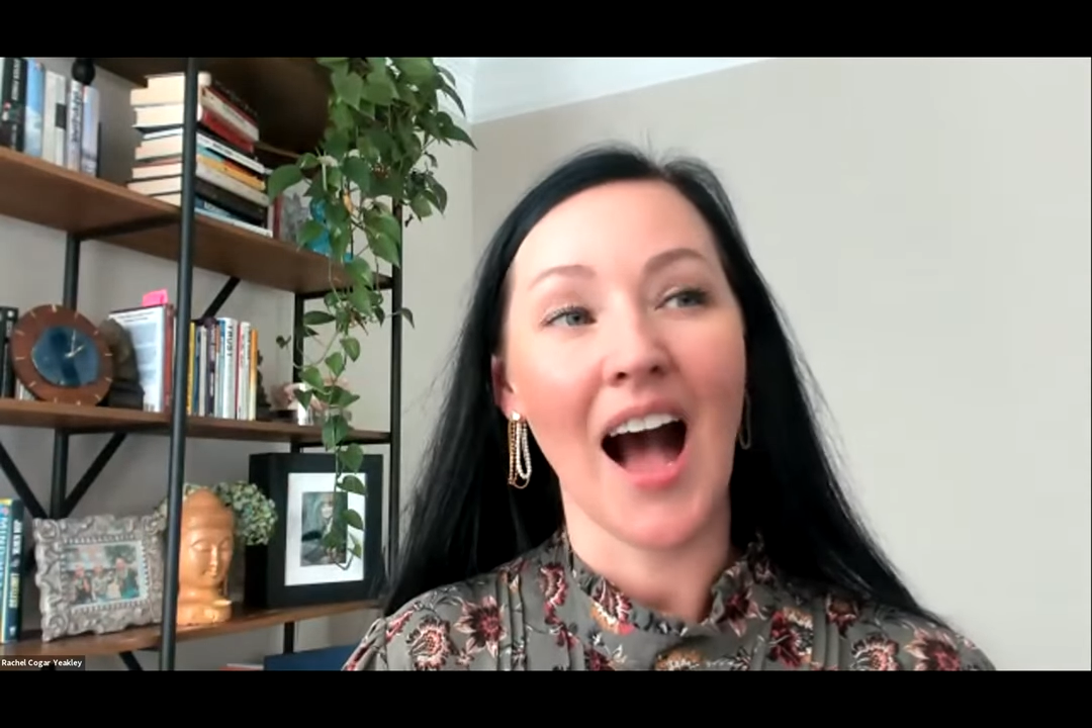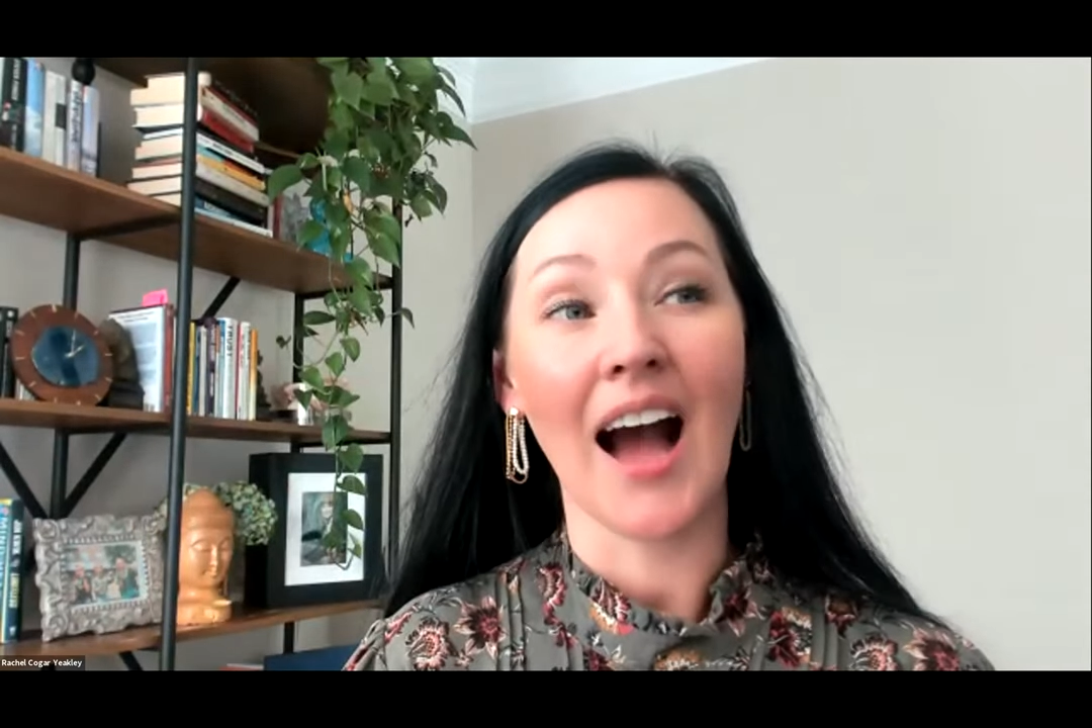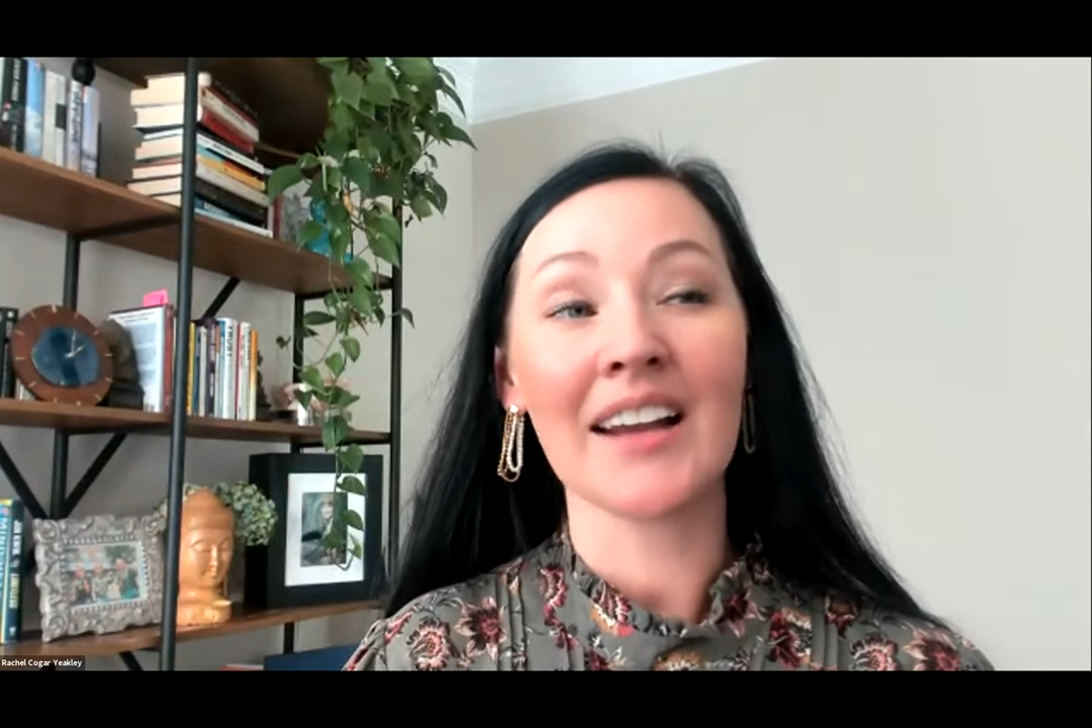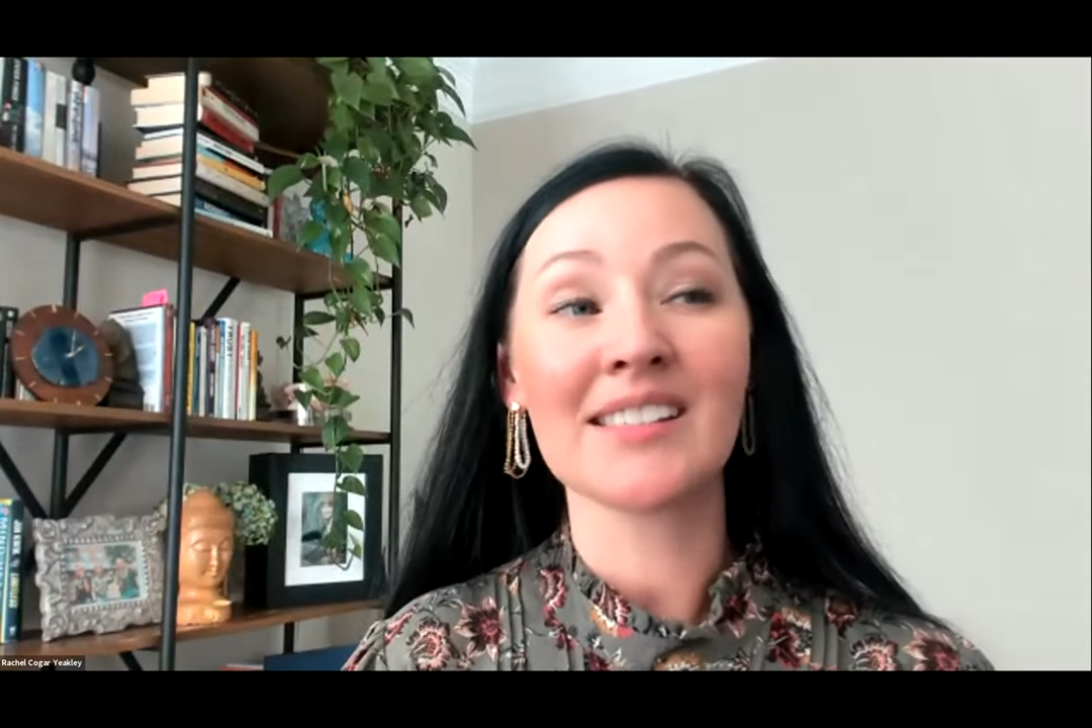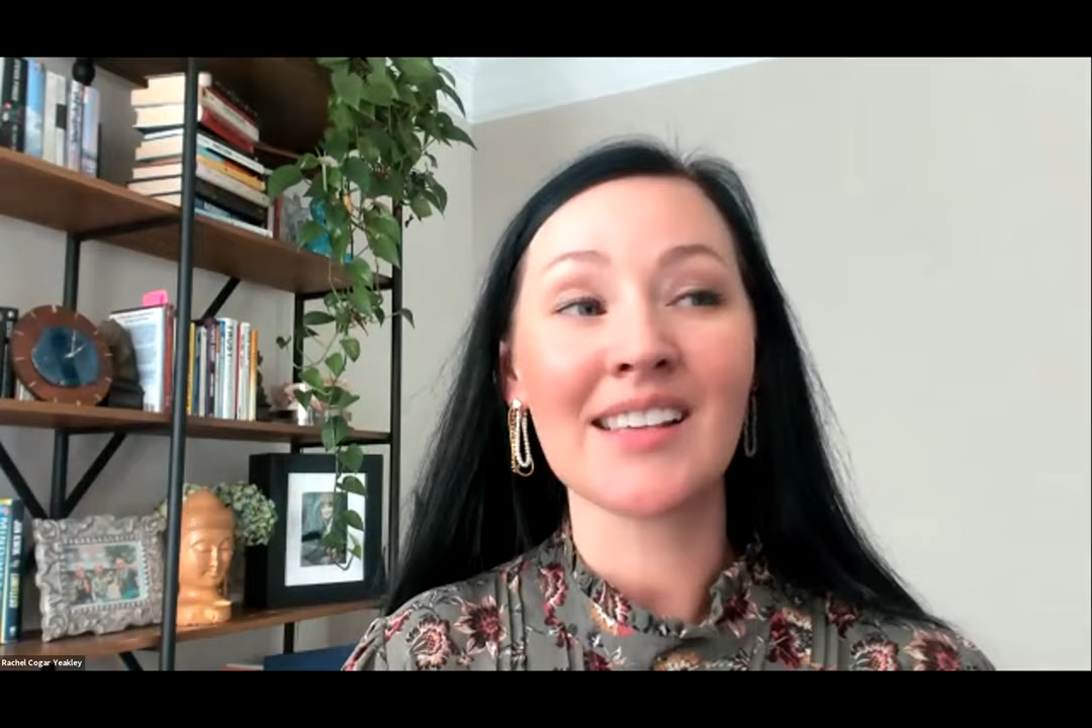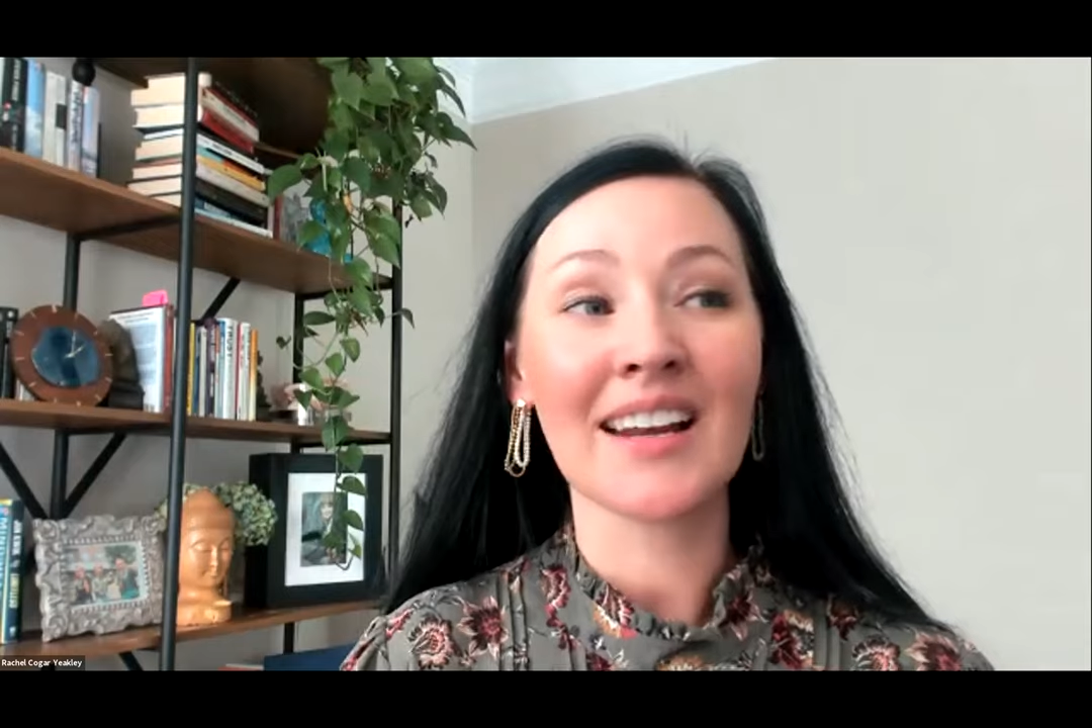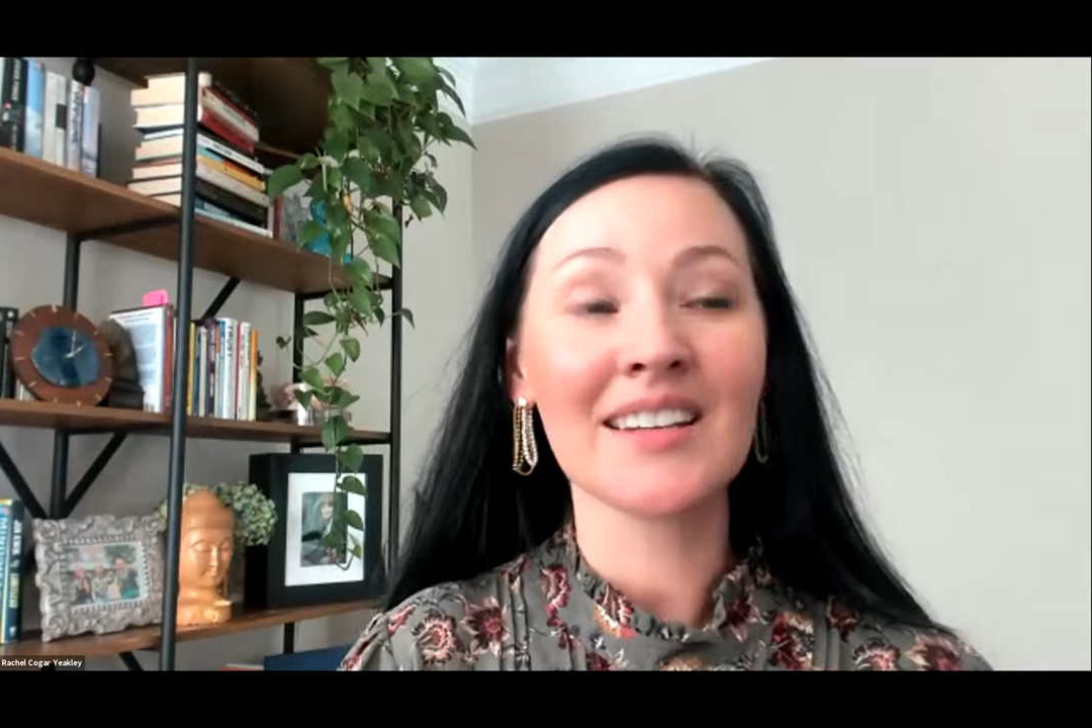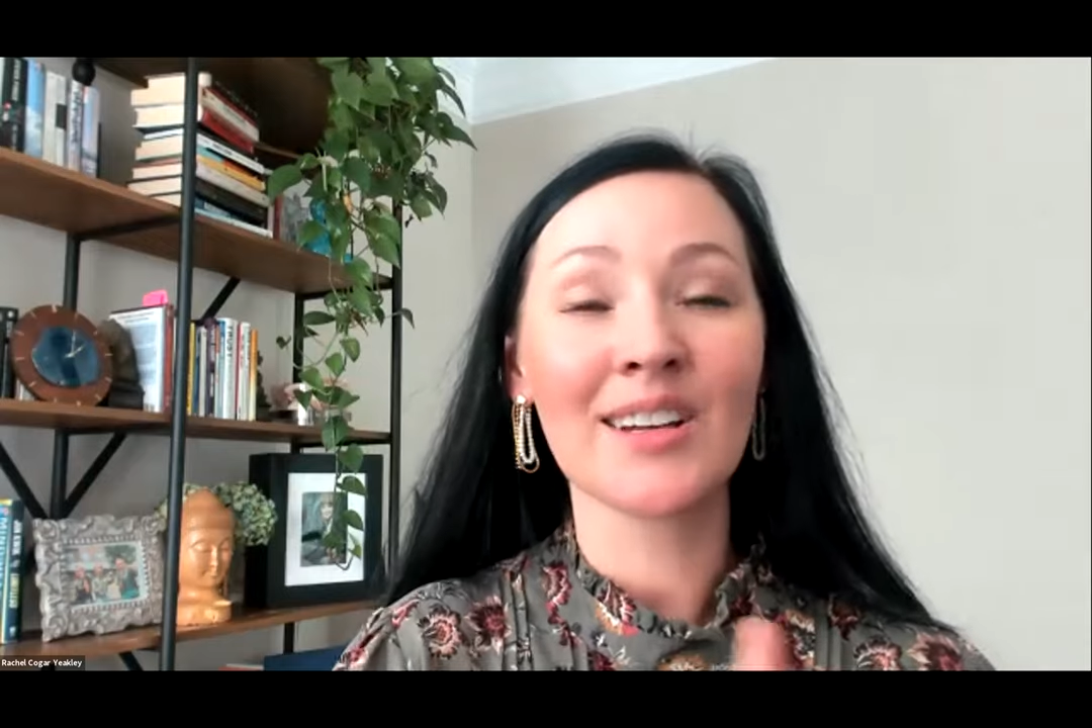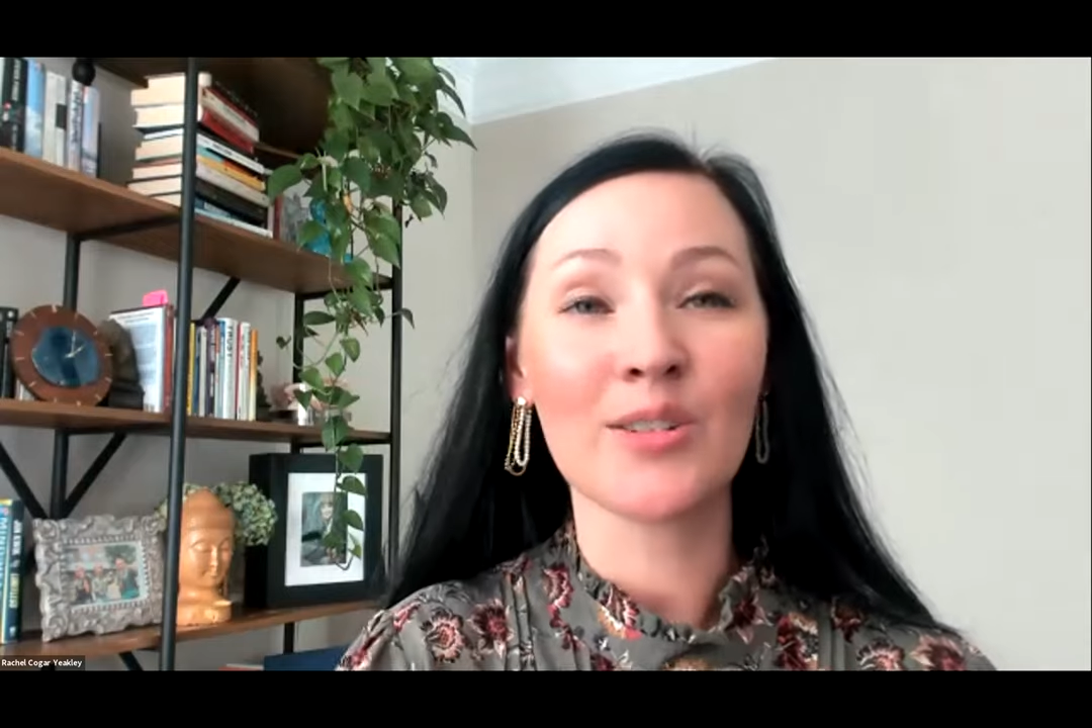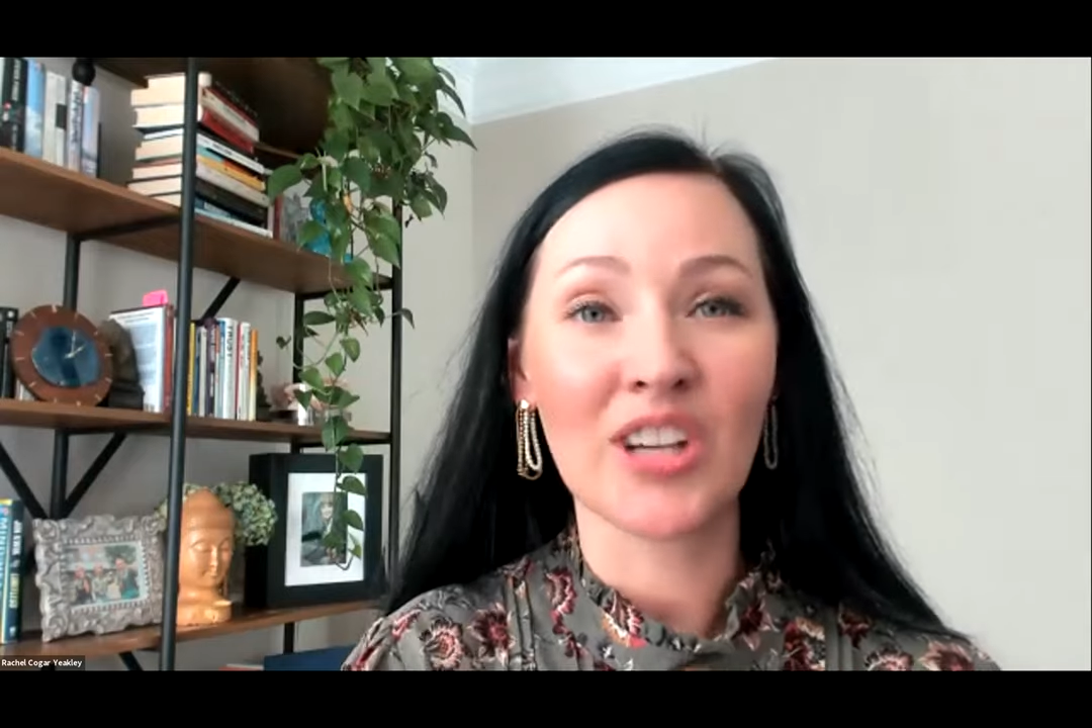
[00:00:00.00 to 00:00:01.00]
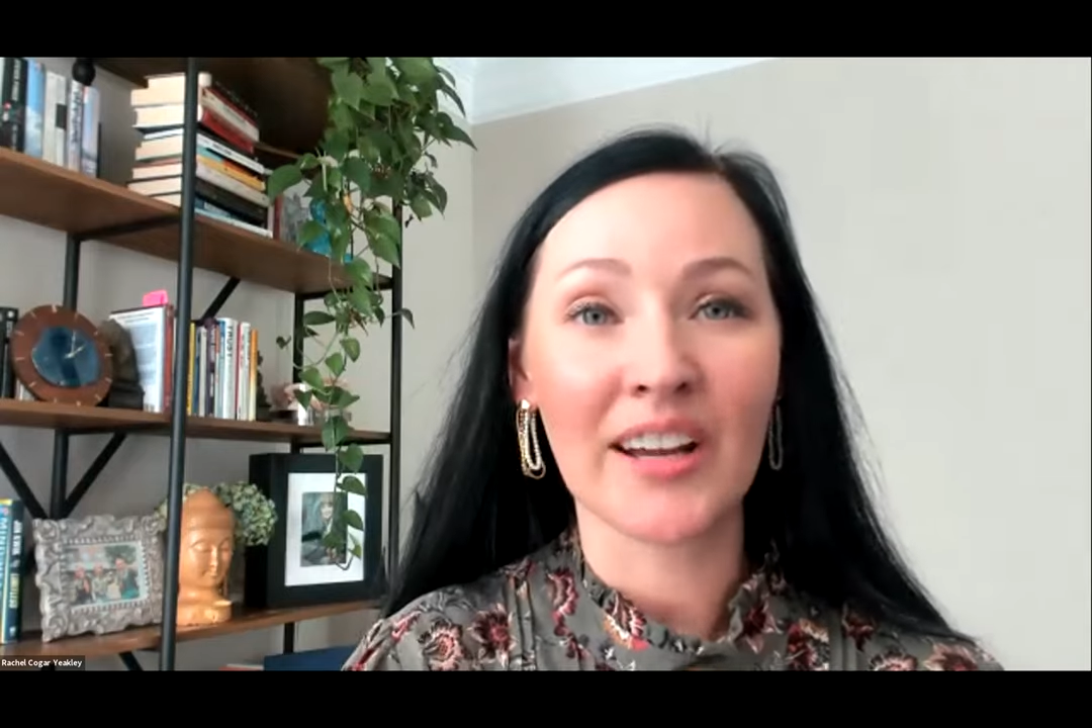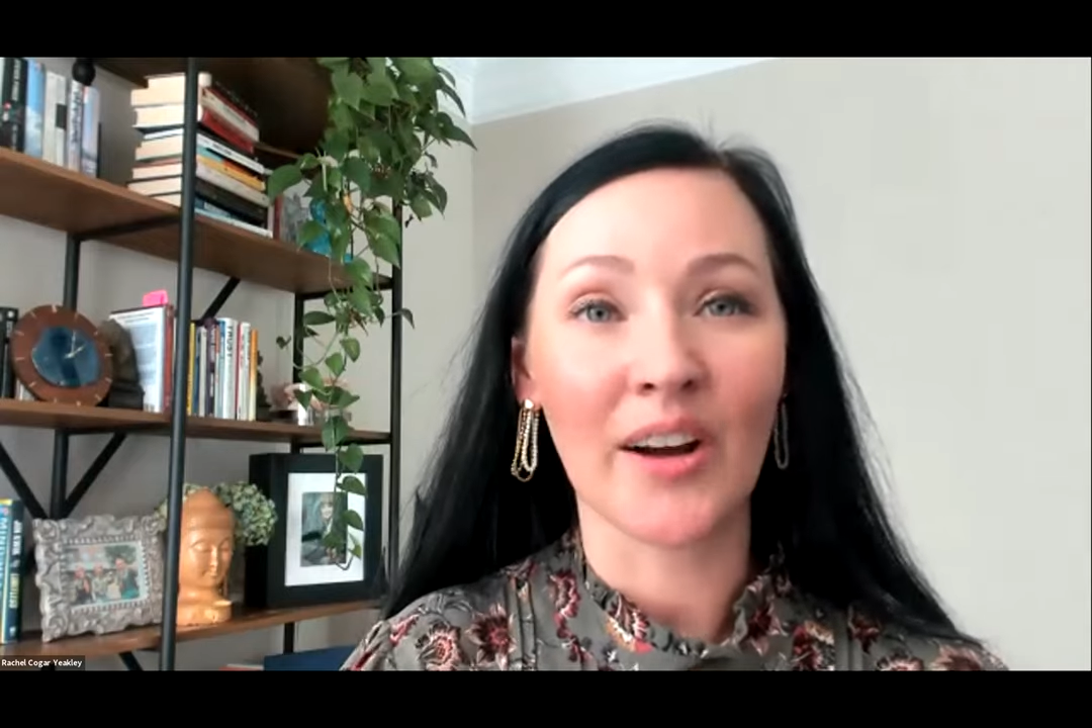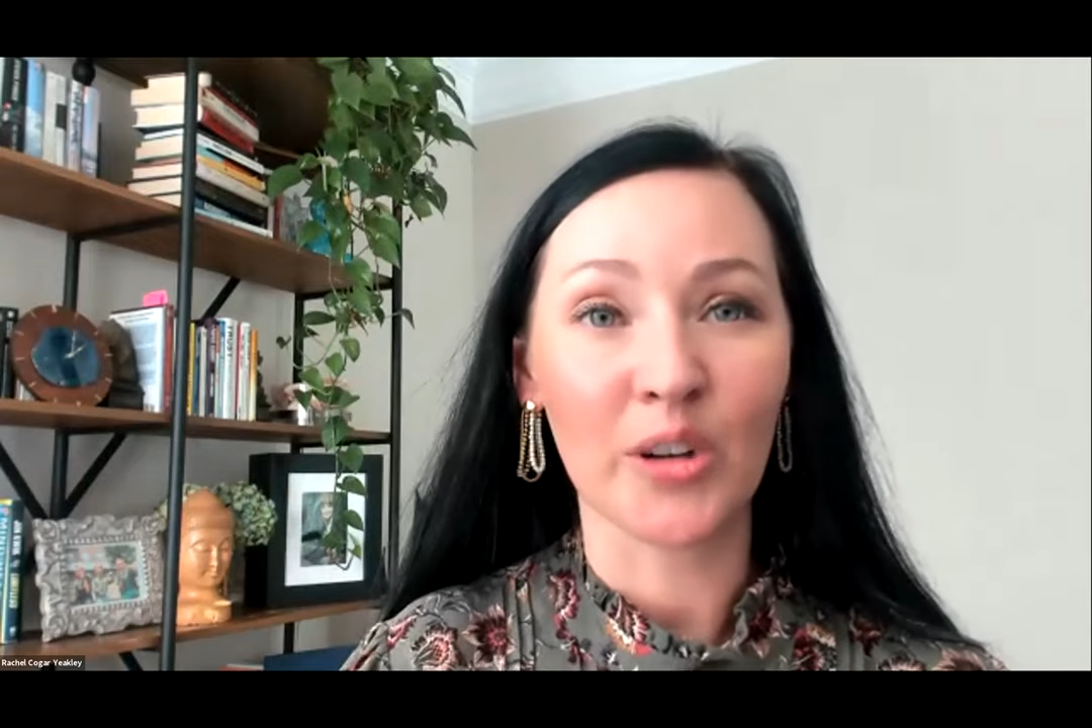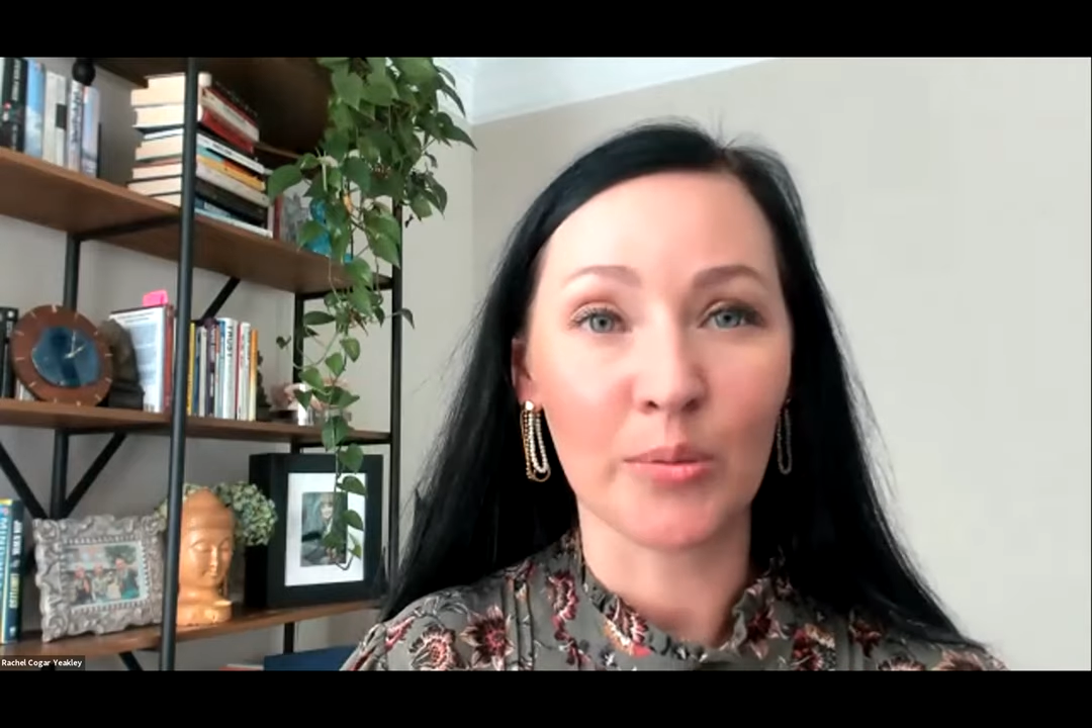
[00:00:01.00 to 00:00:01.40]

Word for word: I decided to go check out